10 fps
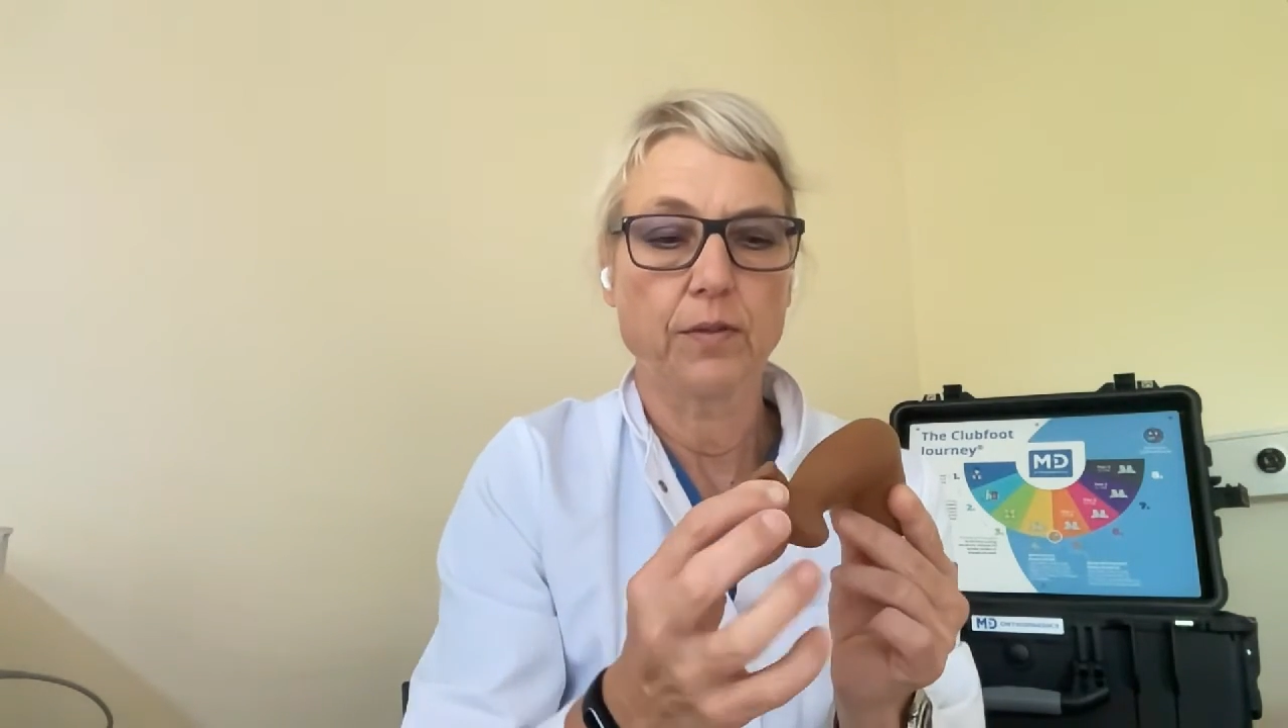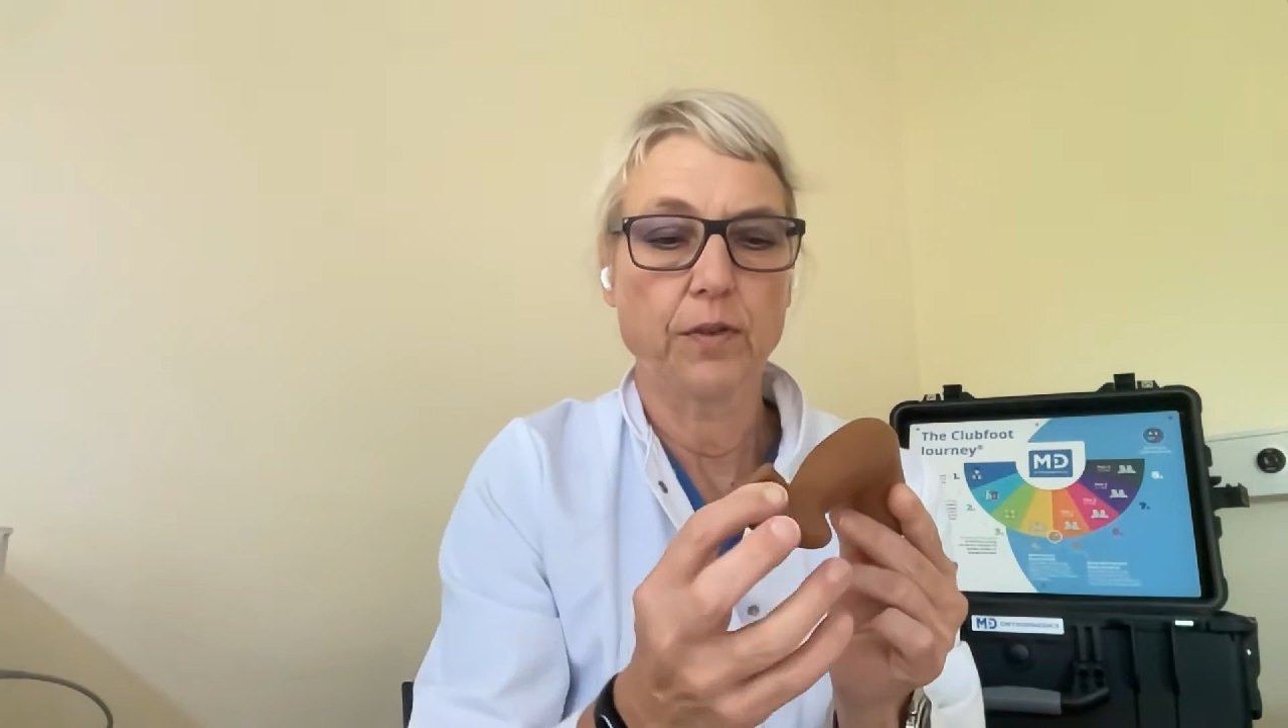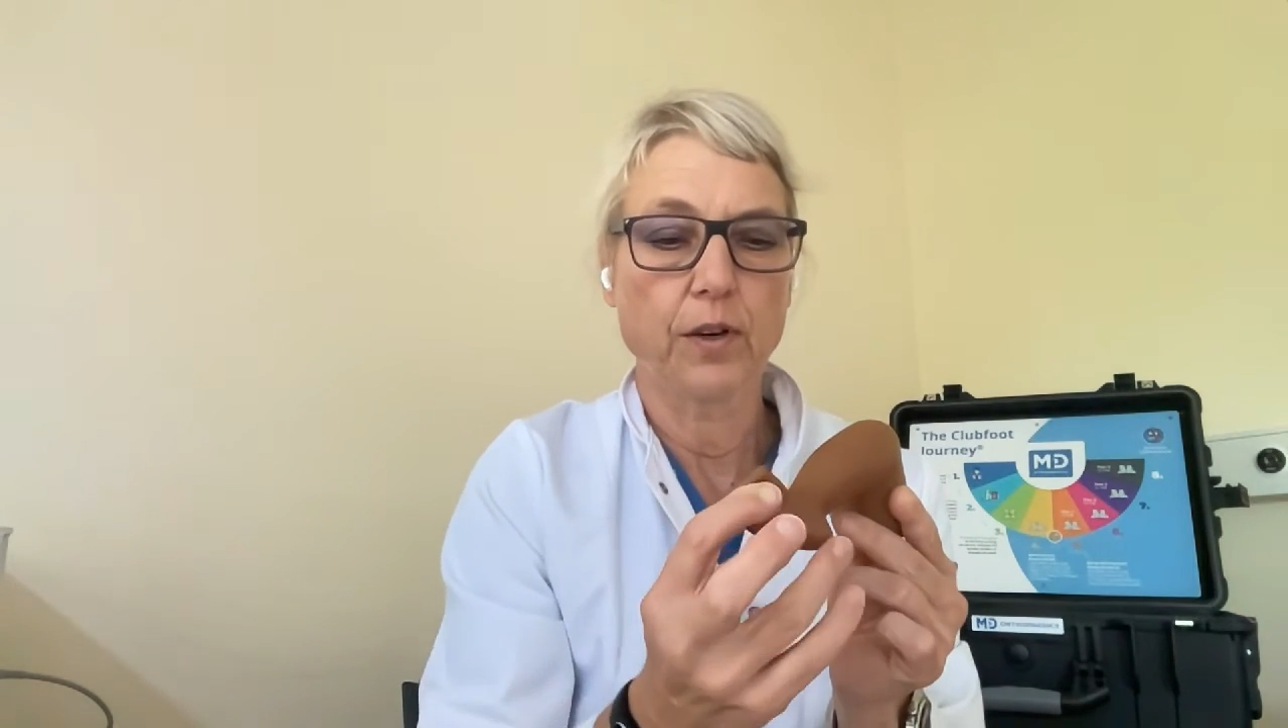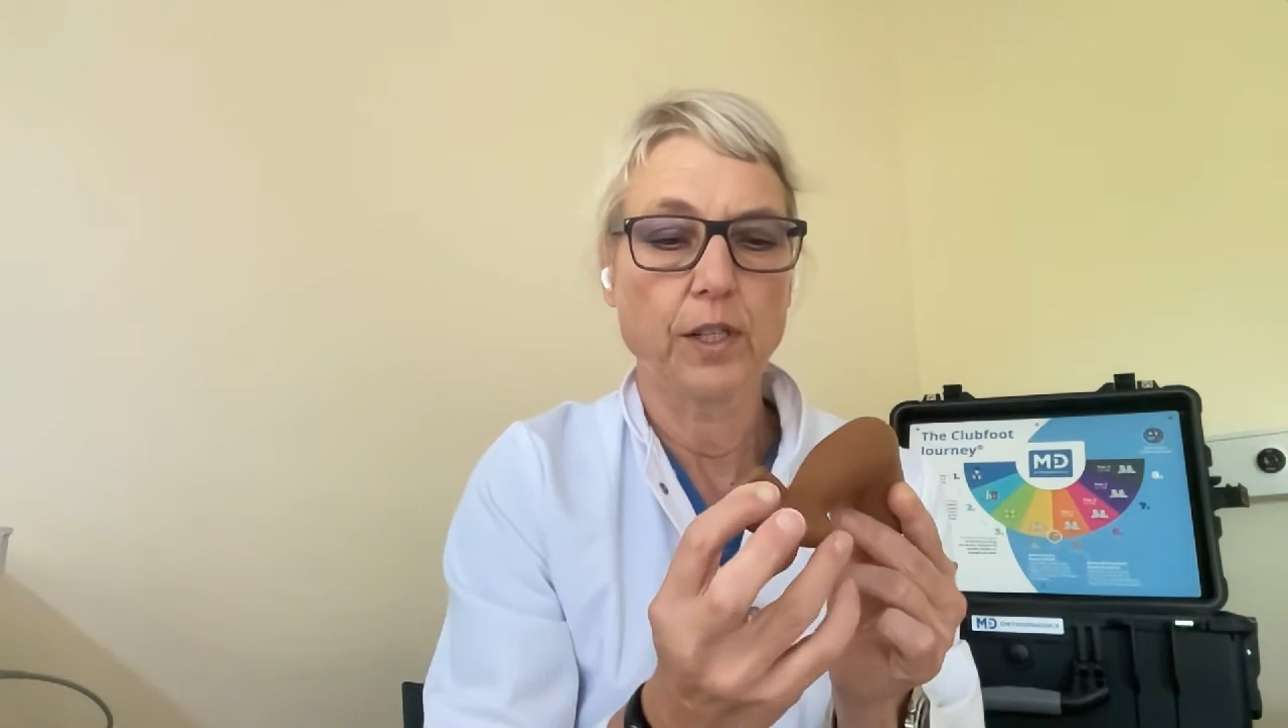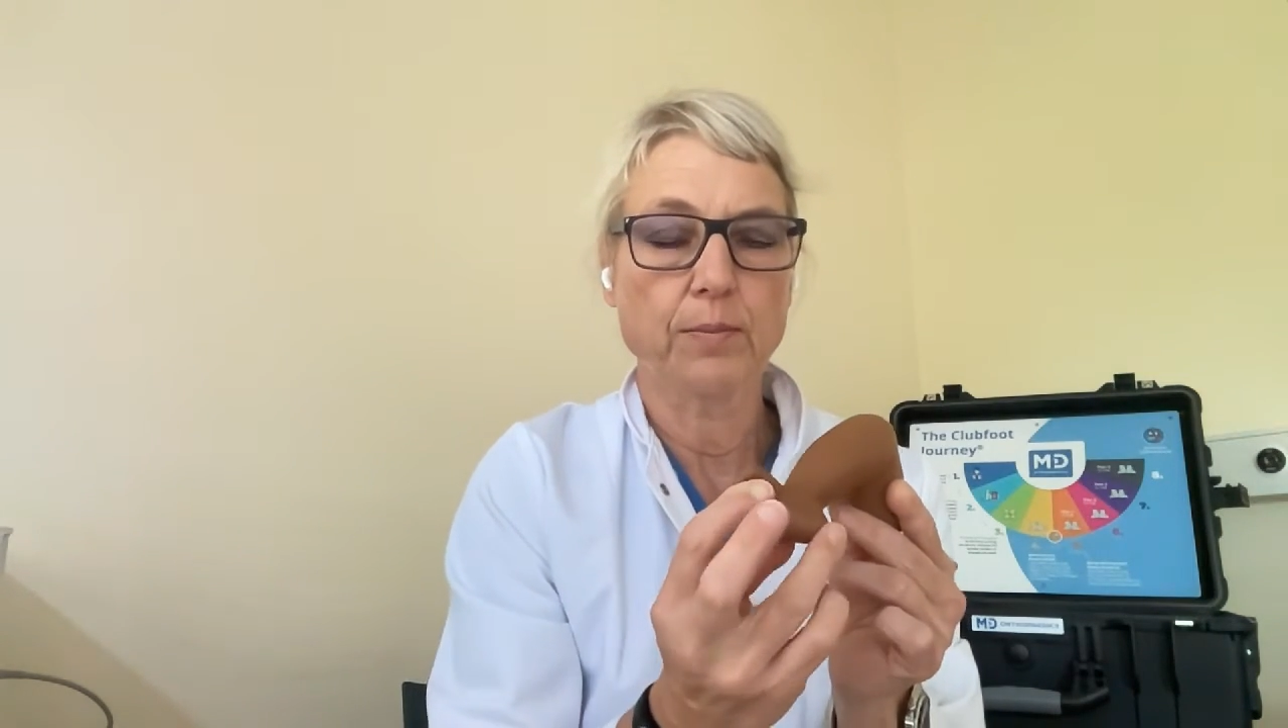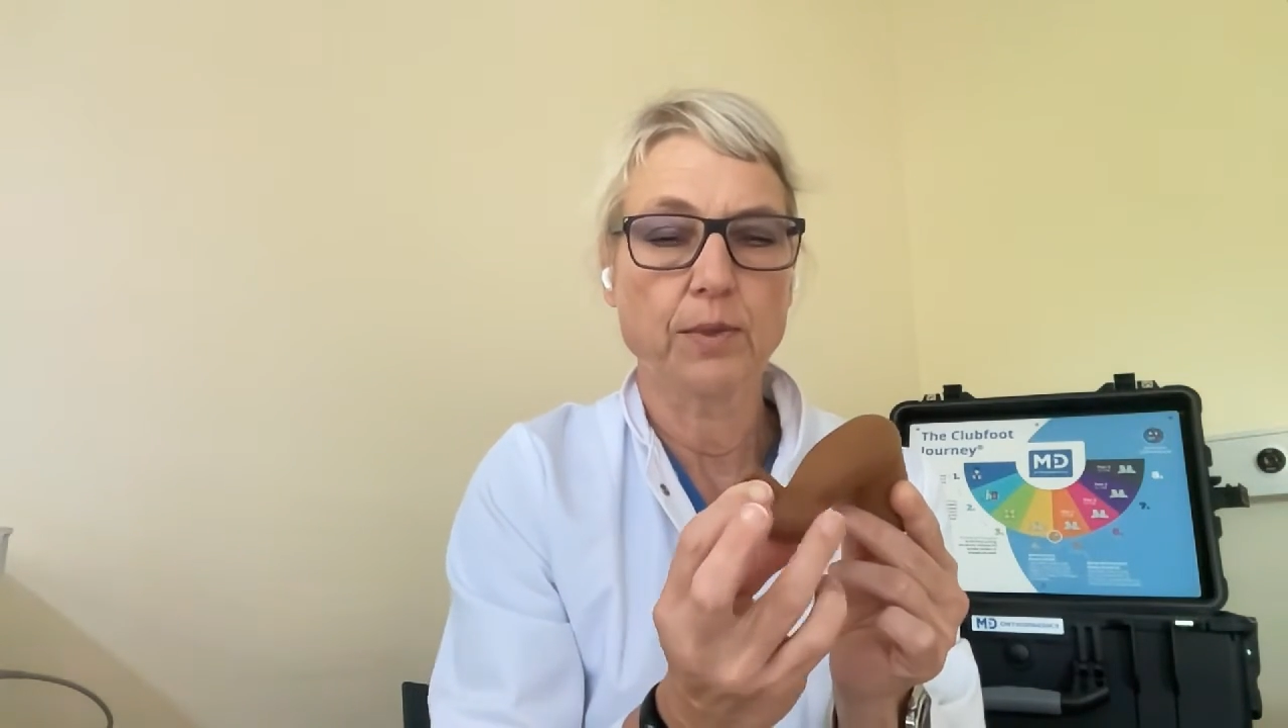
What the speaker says: first